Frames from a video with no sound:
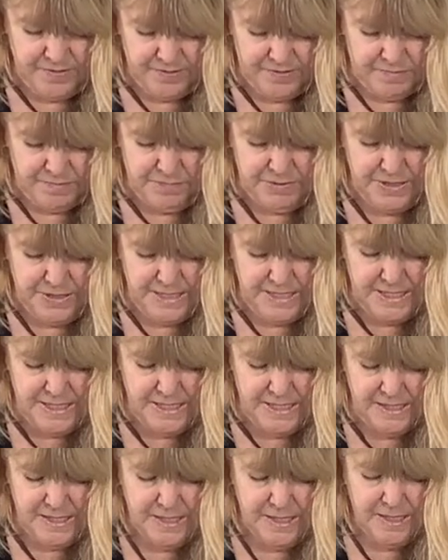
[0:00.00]

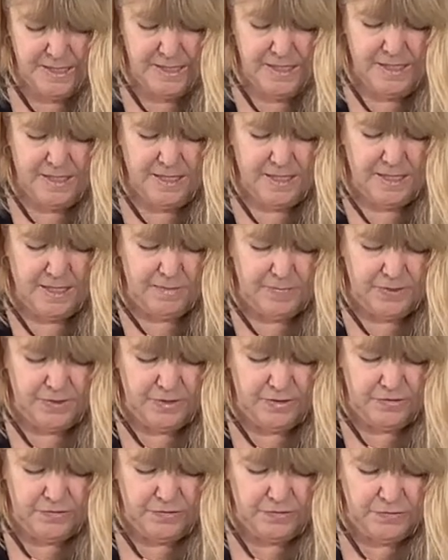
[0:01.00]
pinning. I'm
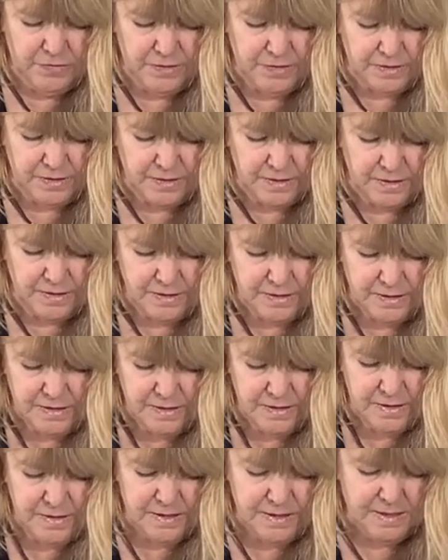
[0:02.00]
gonna do a
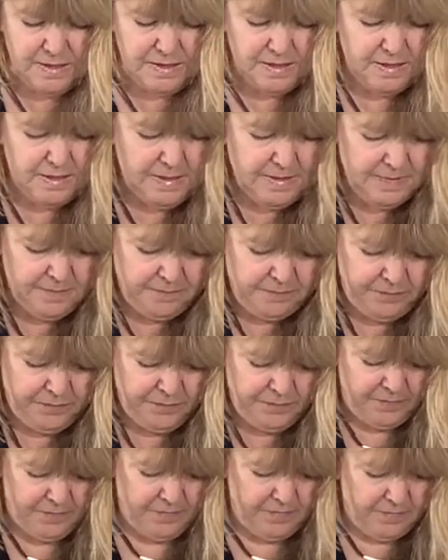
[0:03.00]
little,
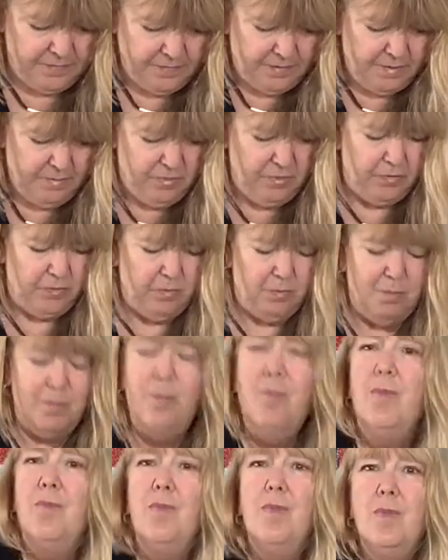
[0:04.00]
just,
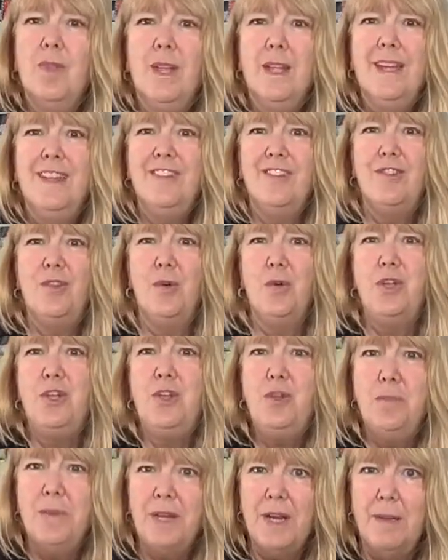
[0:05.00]
it's so
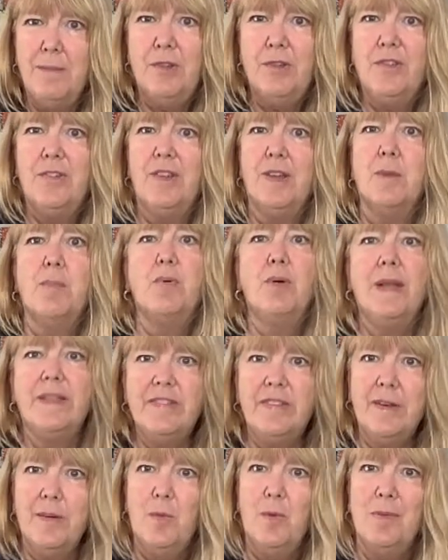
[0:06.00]
humid, I'm just gonna
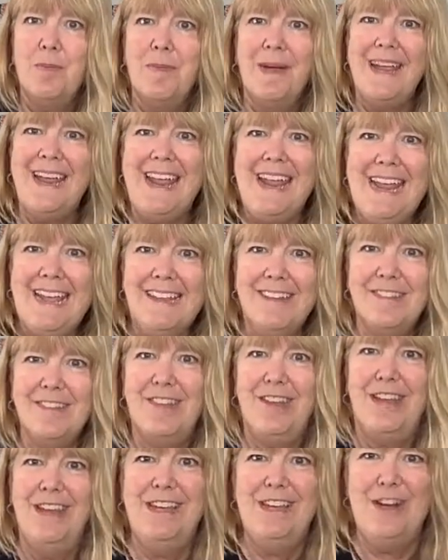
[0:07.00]
press it with my
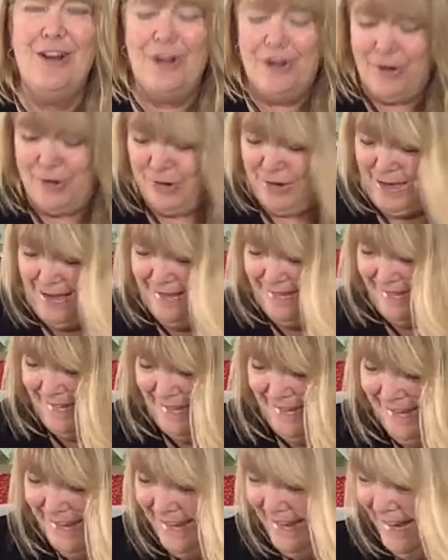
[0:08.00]
hands,
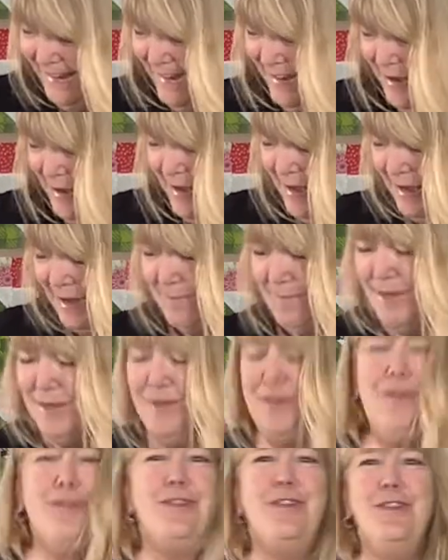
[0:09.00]
because I'm
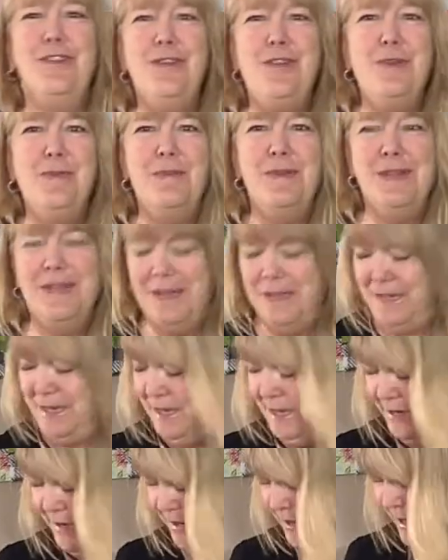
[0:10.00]
not used to the humidity
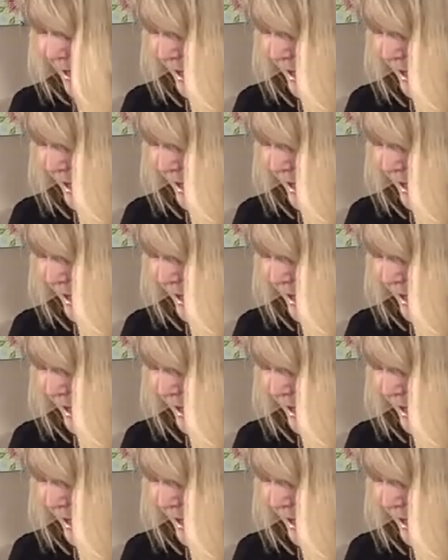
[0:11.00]
here.